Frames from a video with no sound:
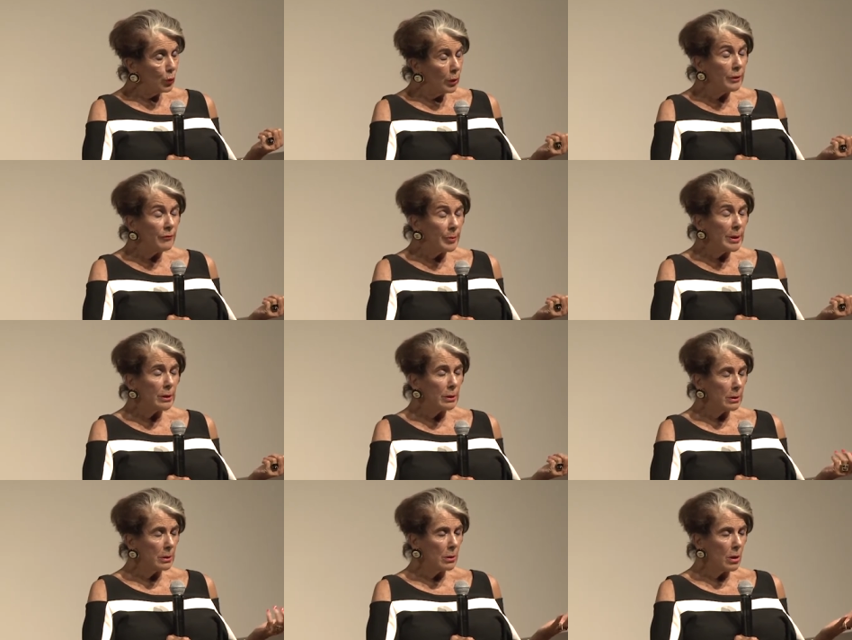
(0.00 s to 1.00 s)
have been
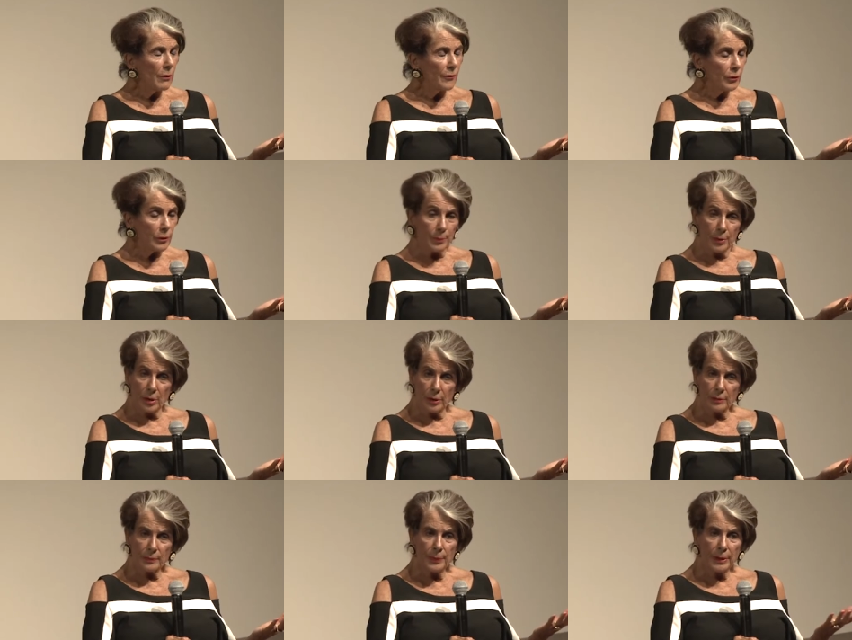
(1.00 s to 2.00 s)
offered the
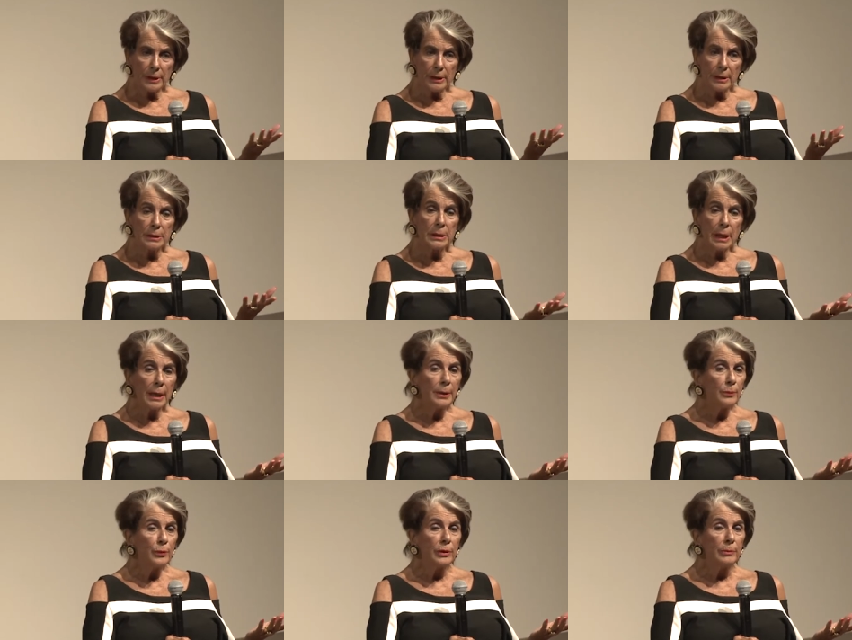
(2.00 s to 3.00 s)
part, but he had died
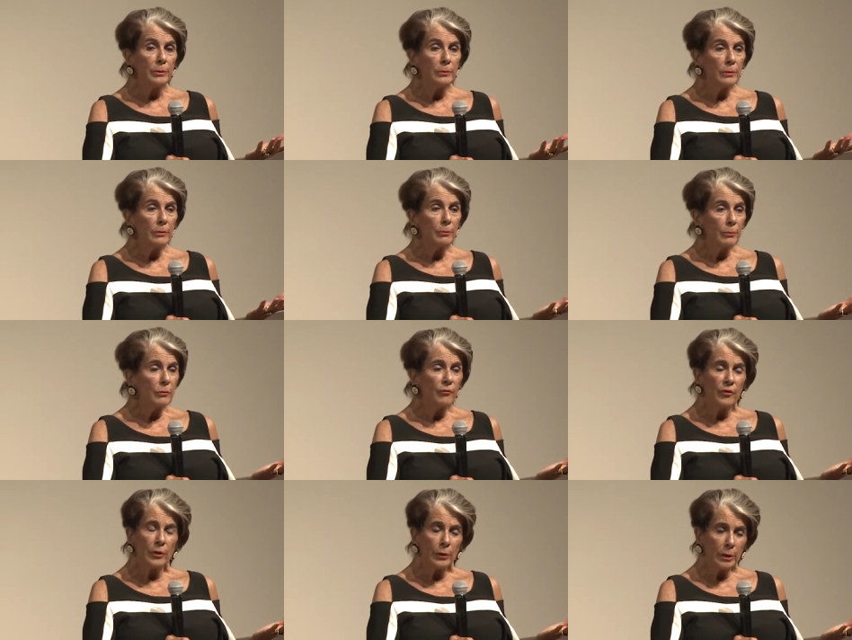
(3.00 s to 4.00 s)

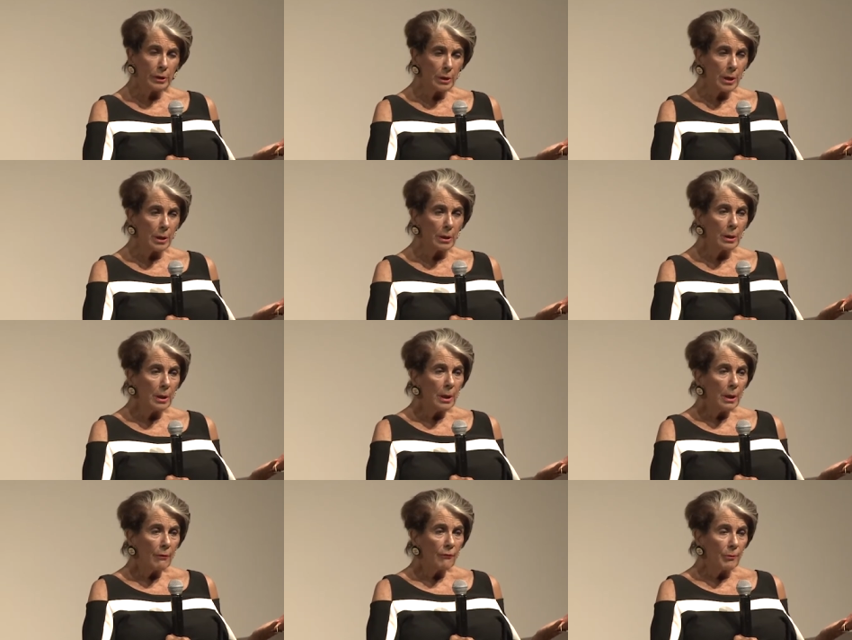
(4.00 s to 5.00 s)
very young
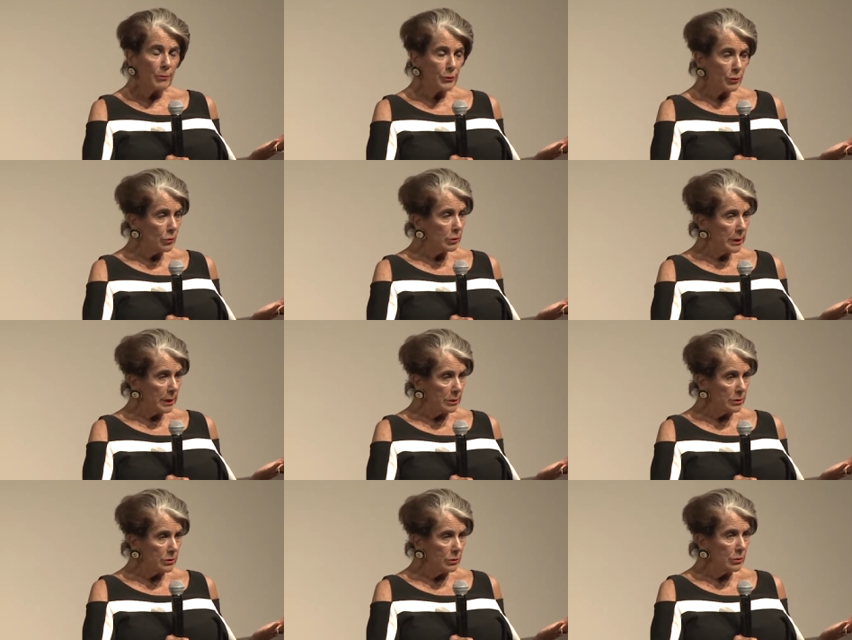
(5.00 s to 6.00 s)
from throat
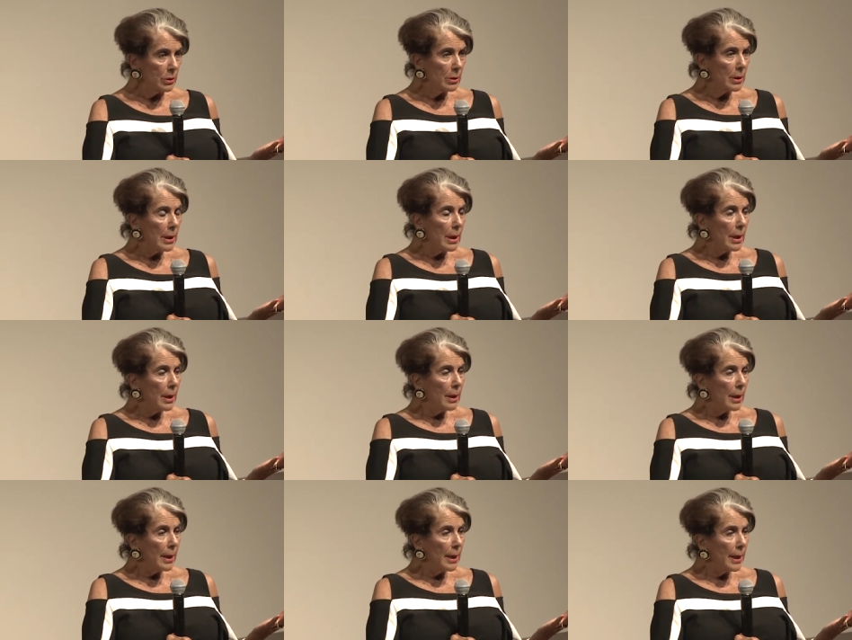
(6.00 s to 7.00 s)
cancer.
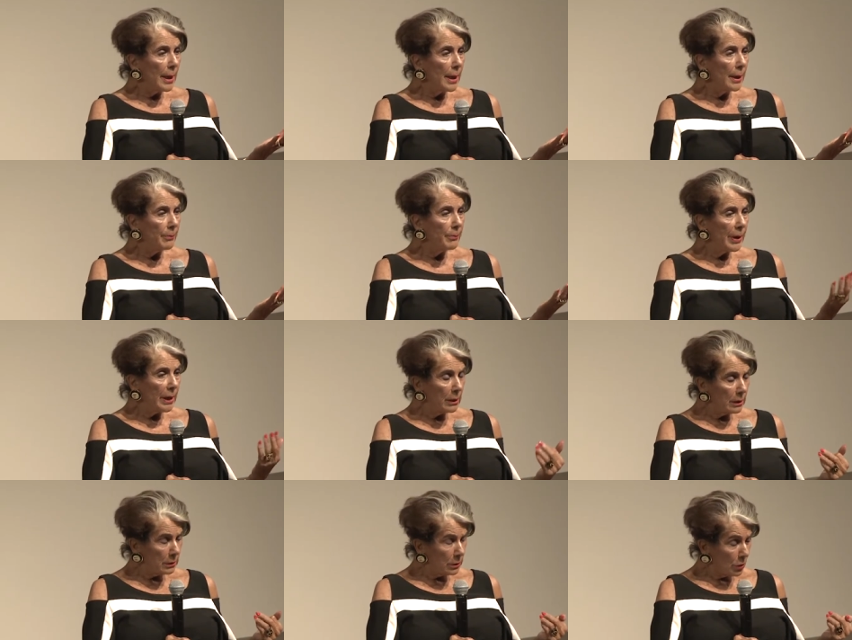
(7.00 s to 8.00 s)
And
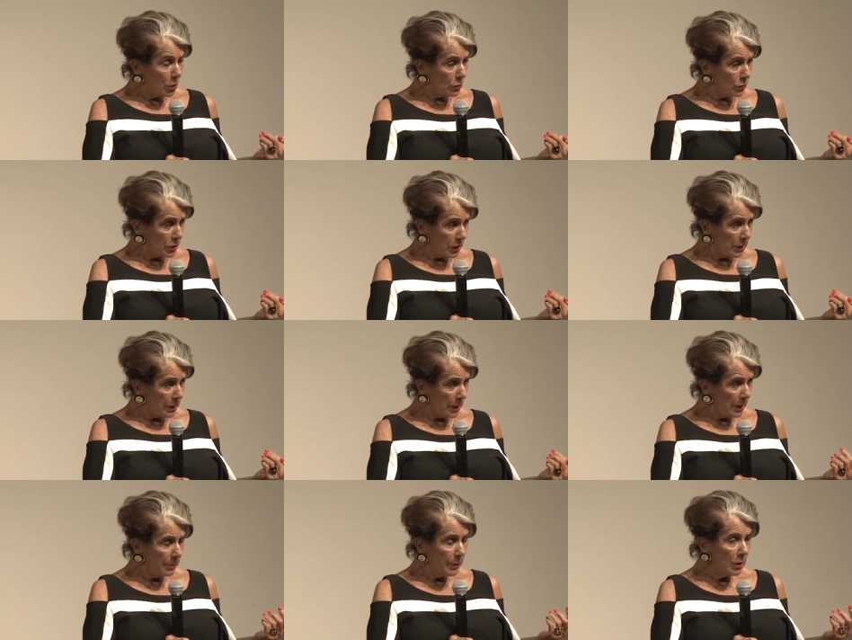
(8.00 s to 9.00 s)
Bela Lugosi
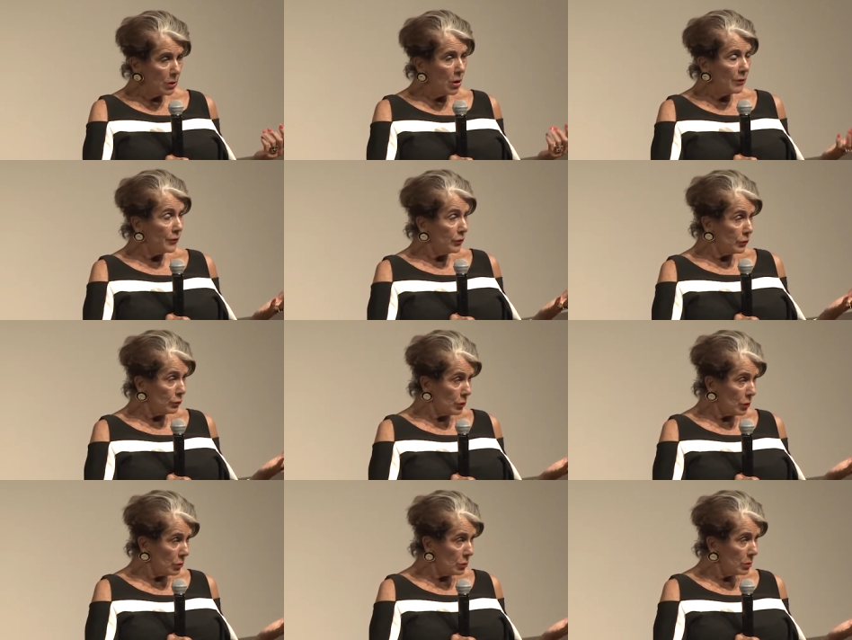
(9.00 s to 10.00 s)
had been offered the
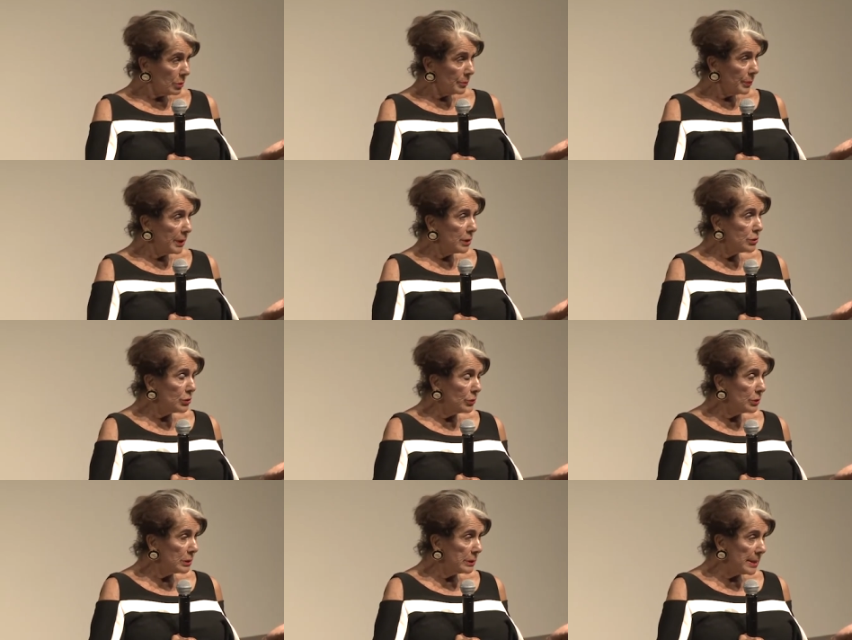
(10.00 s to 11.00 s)
role, but he
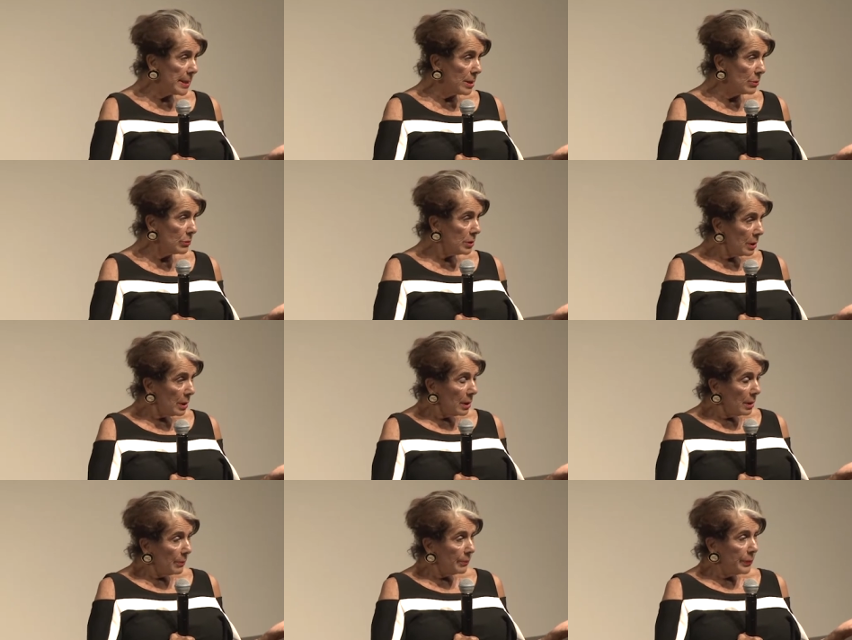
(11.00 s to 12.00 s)
turned it down
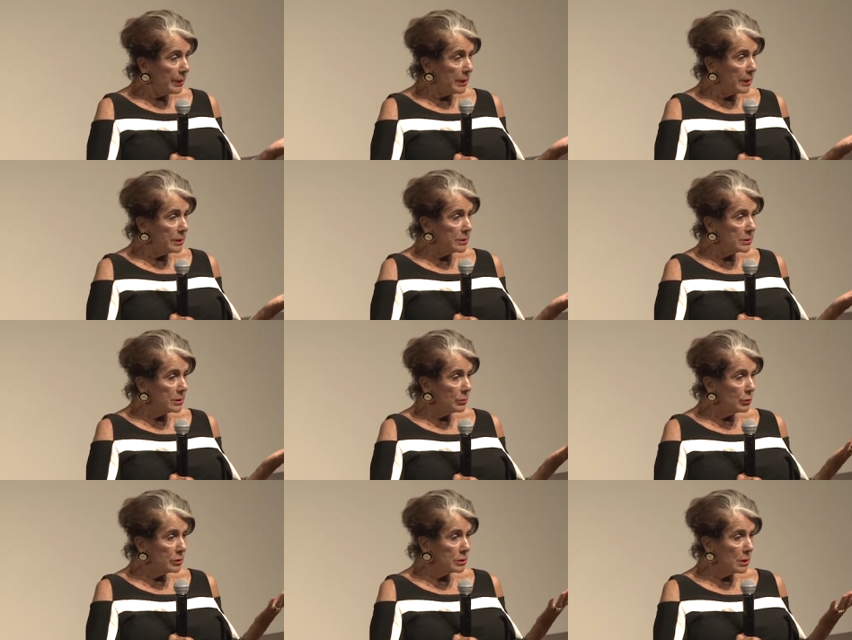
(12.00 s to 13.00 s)
because it
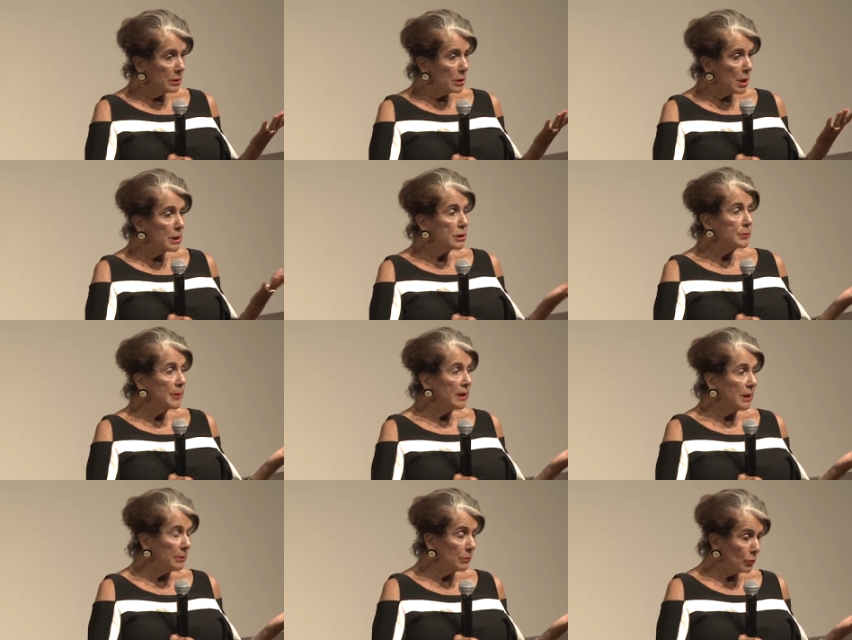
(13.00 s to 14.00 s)
was a
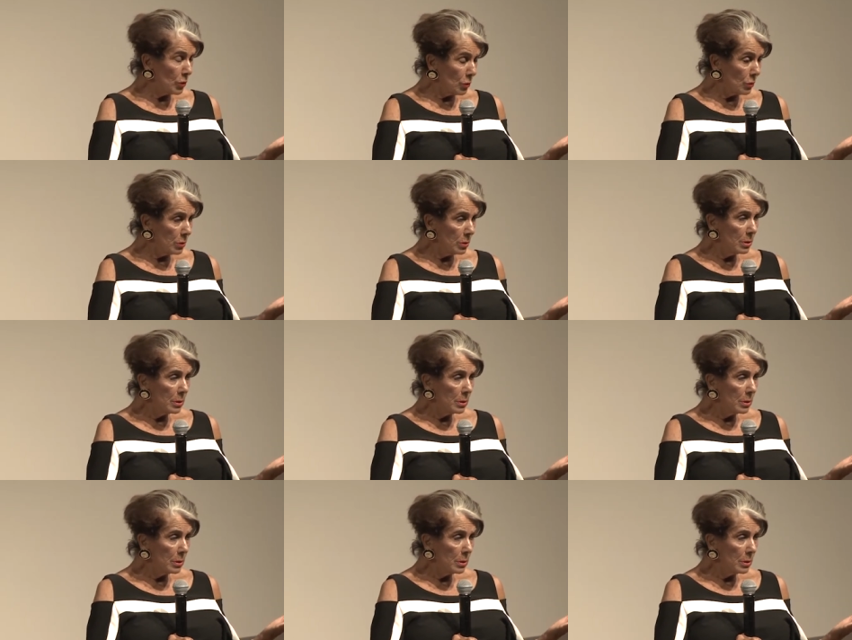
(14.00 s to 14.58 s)
non-speaking role.